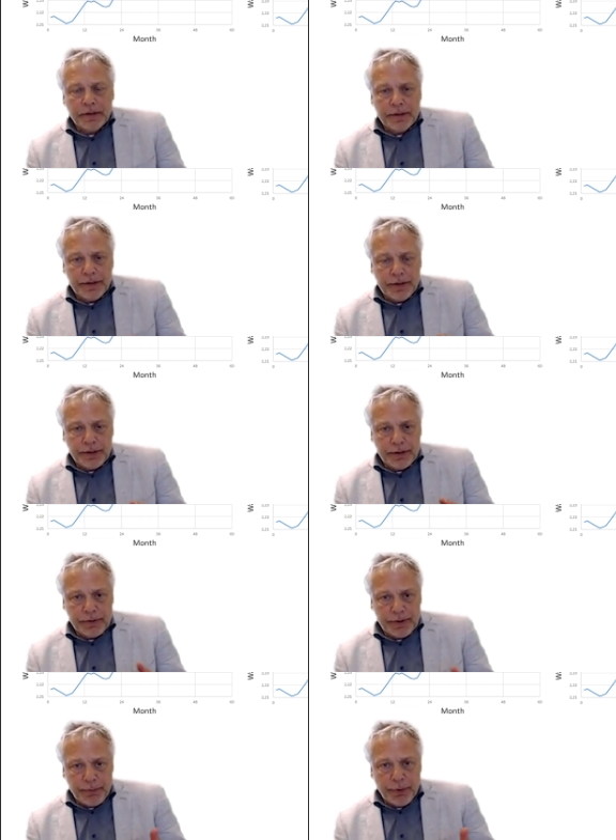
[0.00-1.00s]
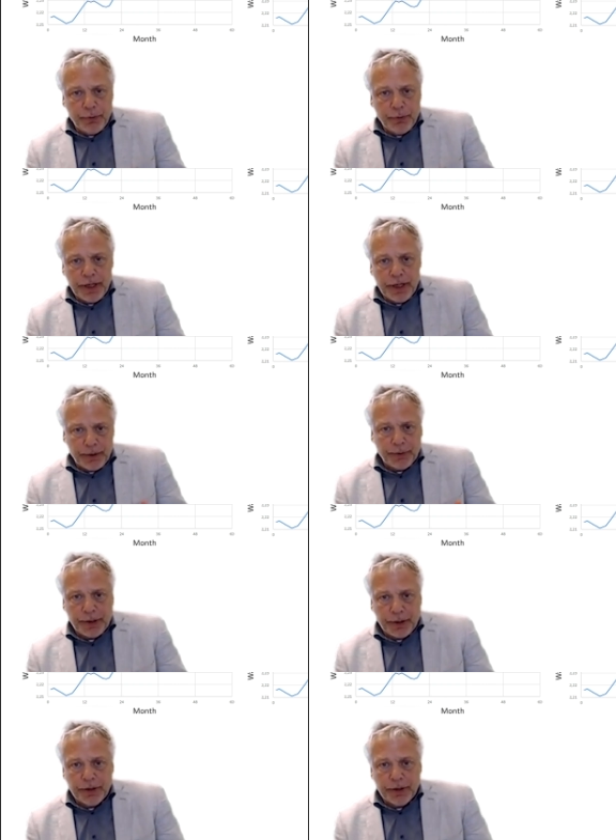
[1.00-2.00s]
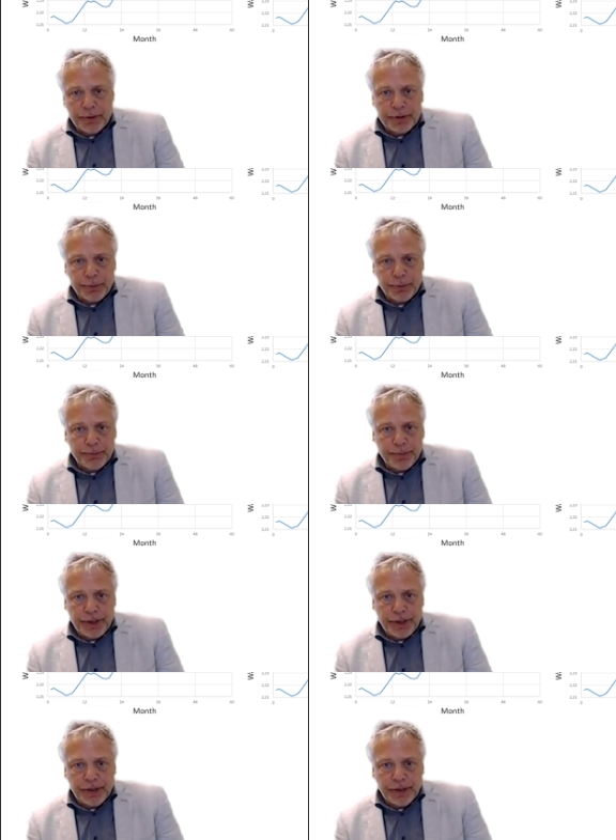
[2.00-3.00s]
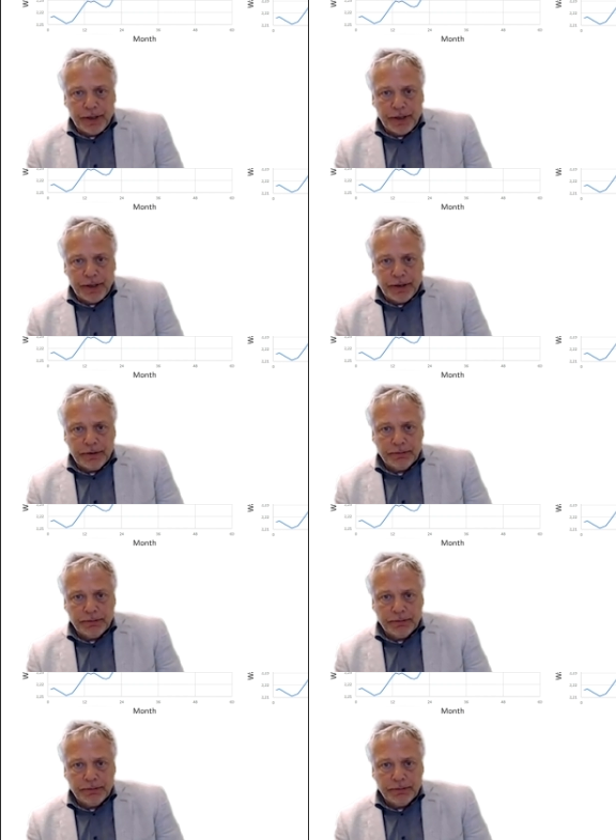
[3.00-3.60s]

the the blue line going on, which would be uh,